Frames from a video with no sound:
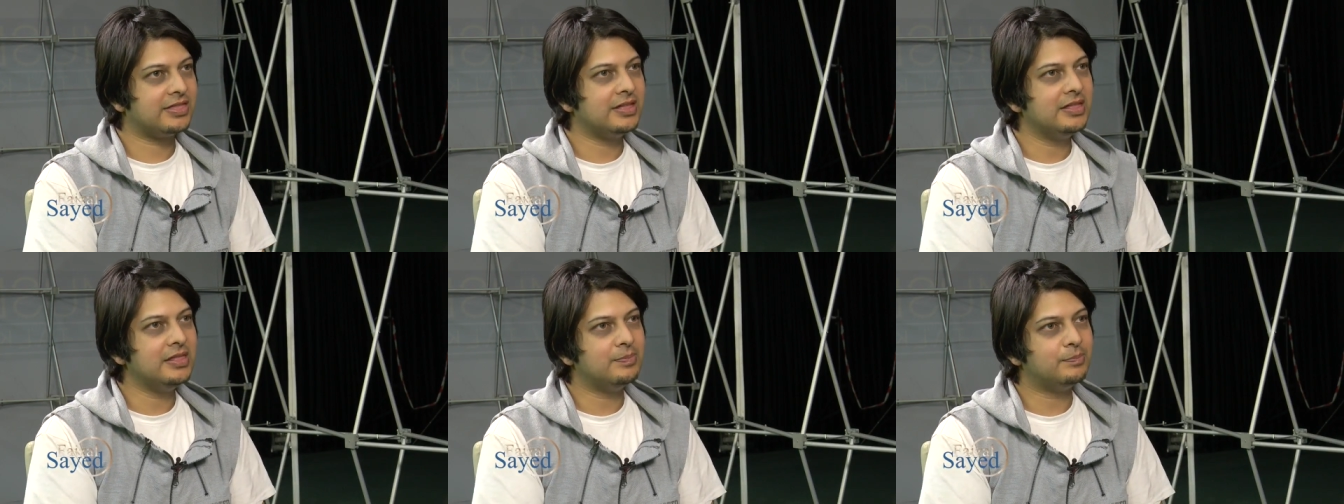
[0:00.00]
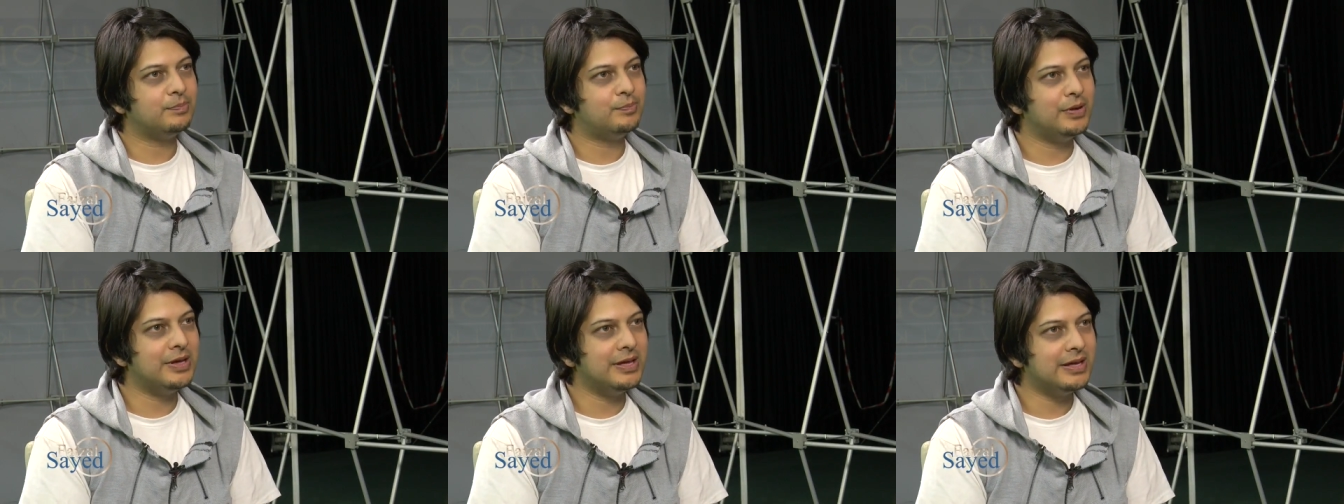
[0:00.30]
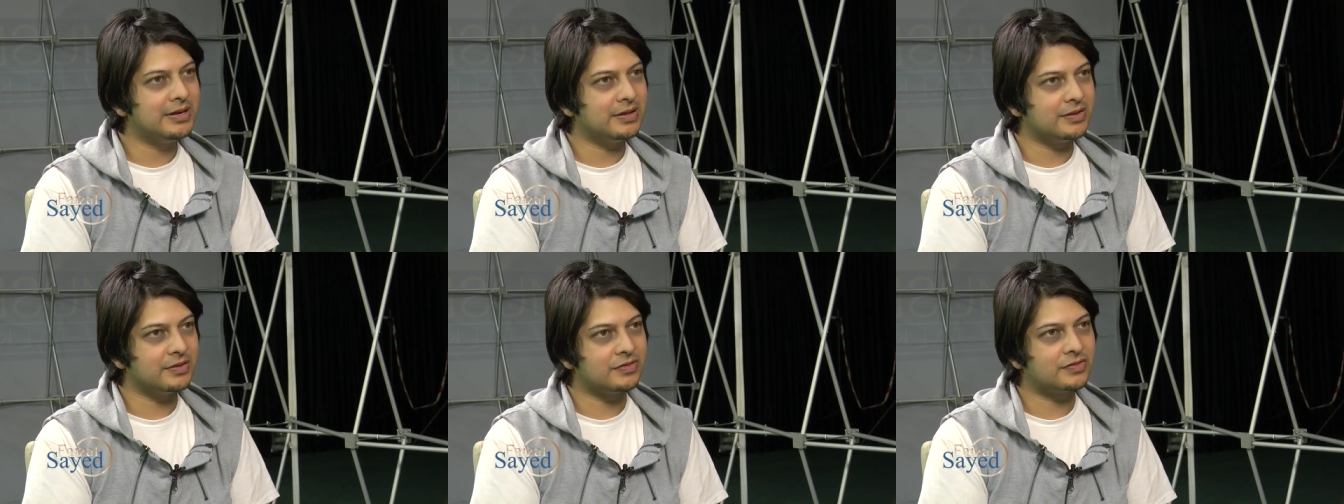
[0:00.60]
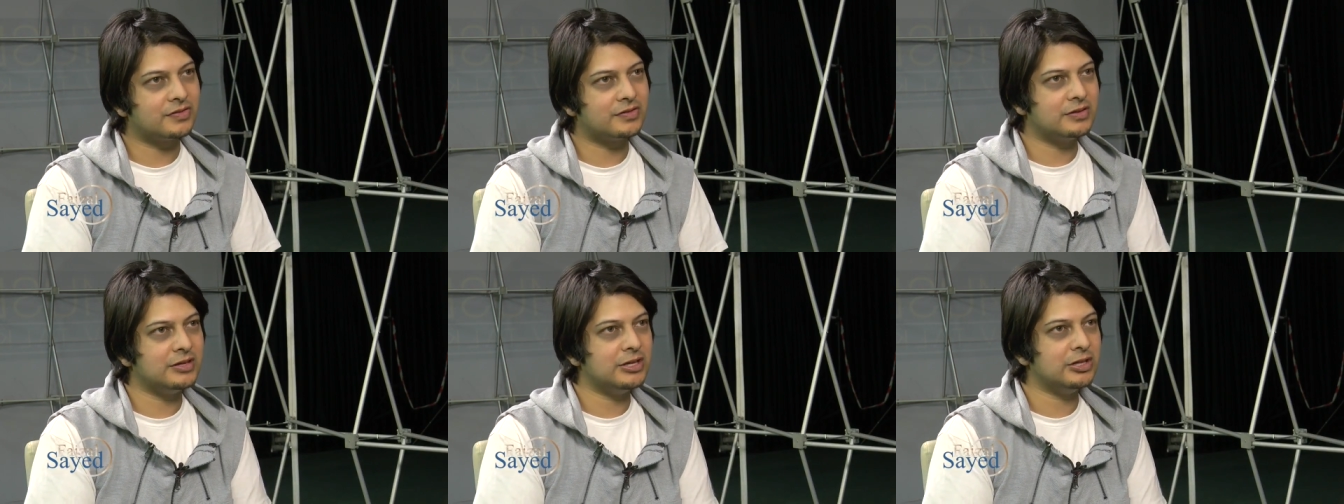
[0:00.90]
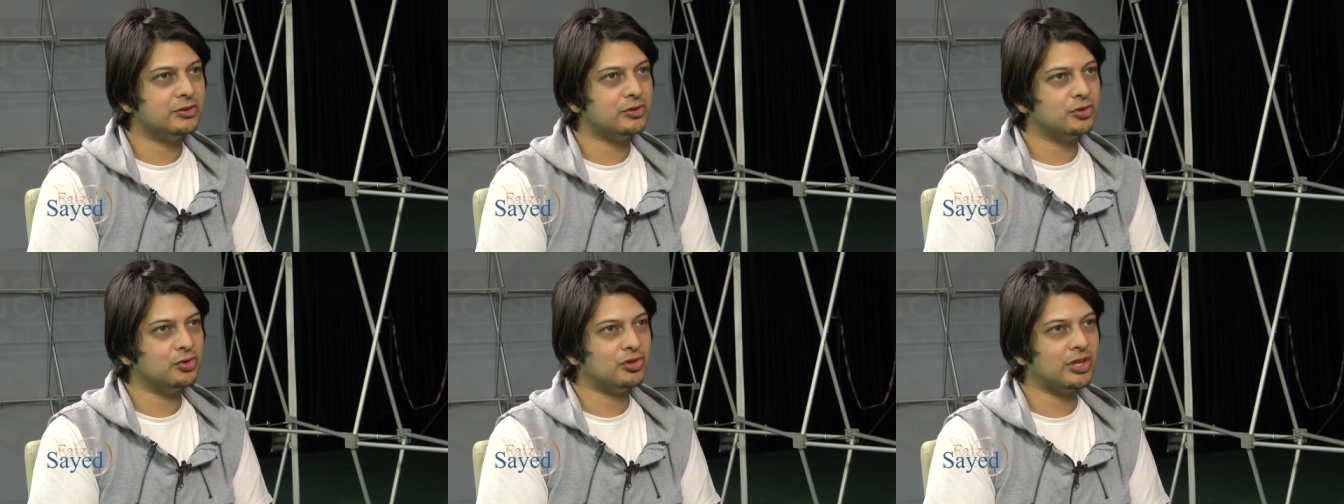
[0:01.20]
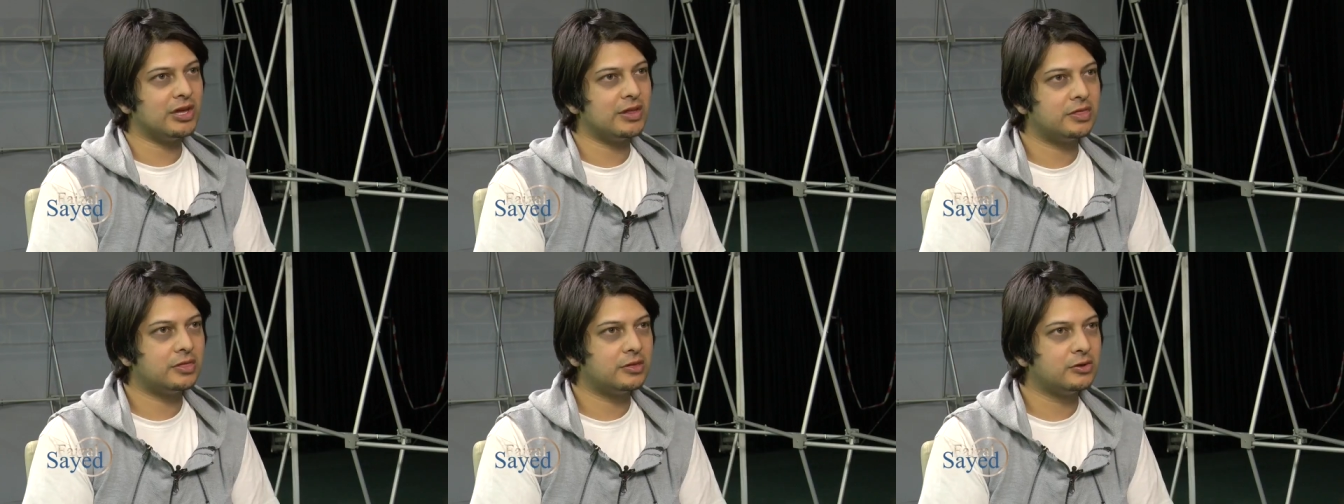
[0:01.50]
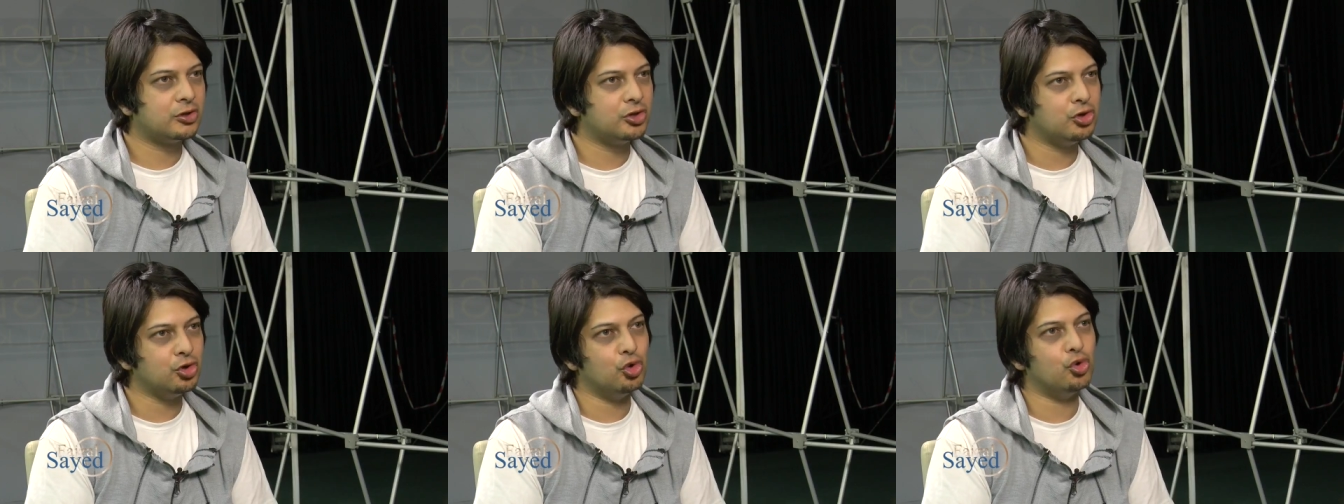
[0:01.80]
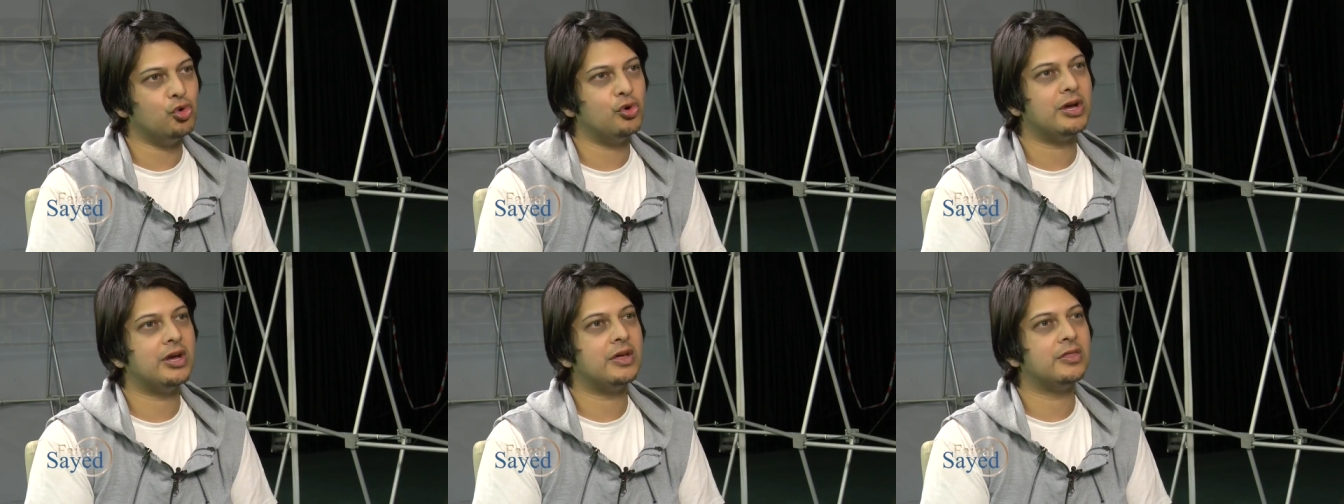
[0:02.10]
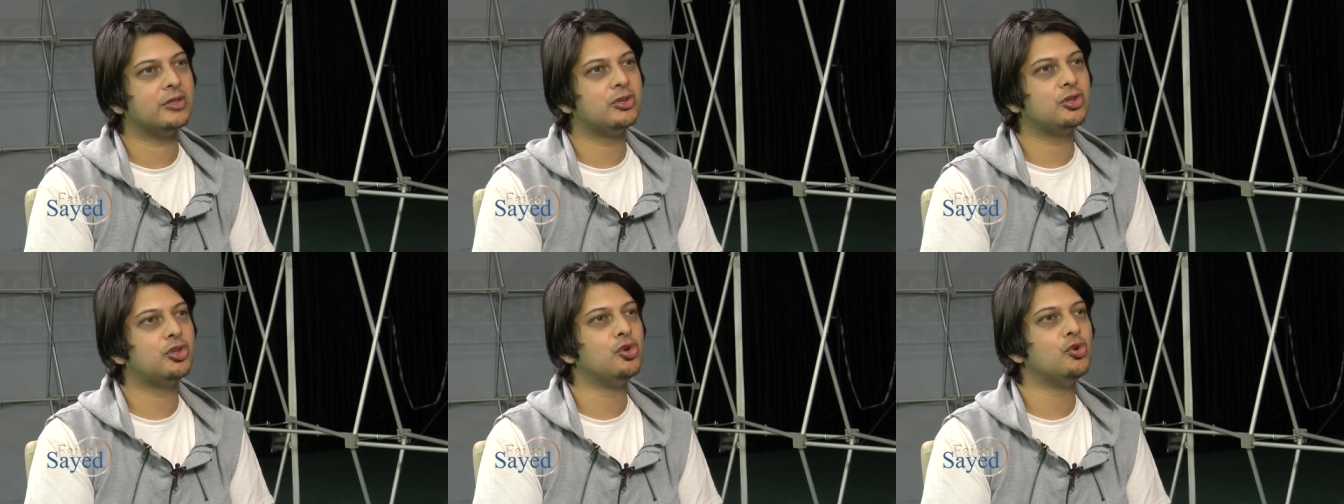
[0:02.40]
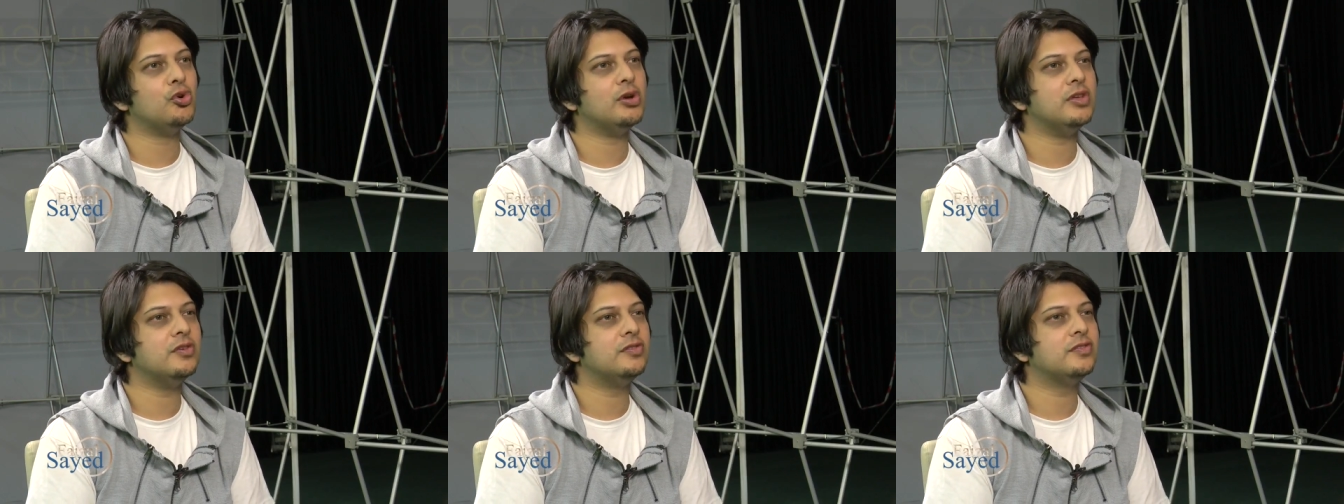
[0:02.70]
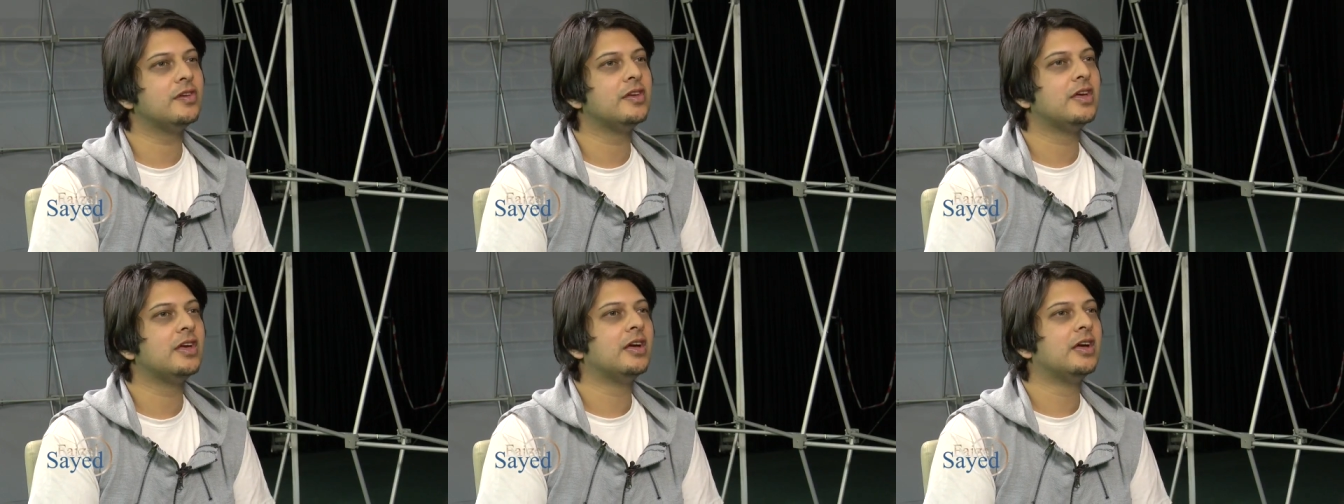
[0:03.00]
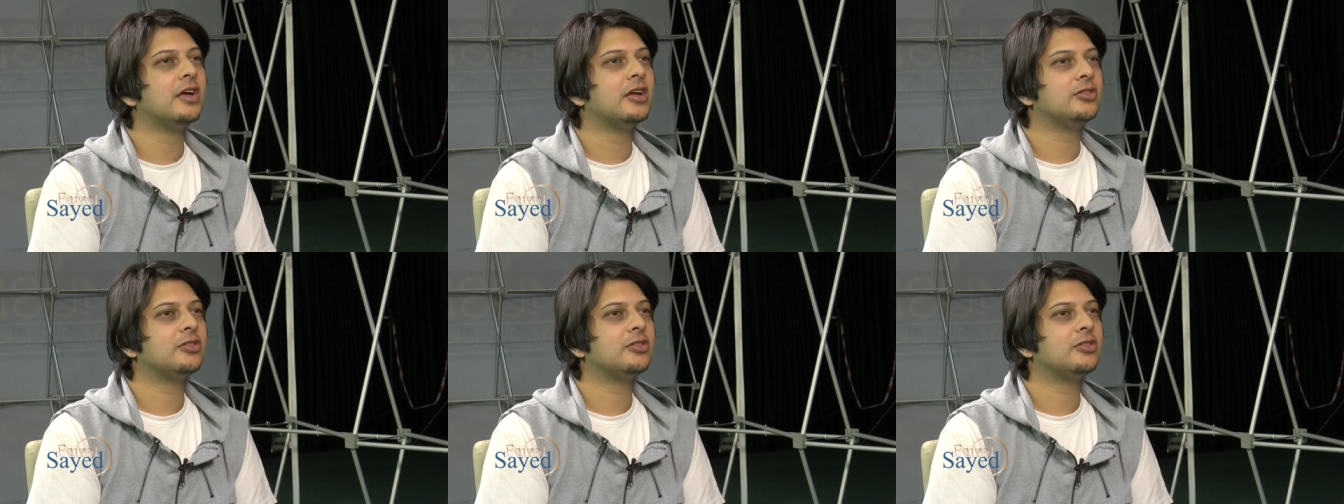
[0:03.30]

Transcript: I think the parents need to take the cue, and the cue is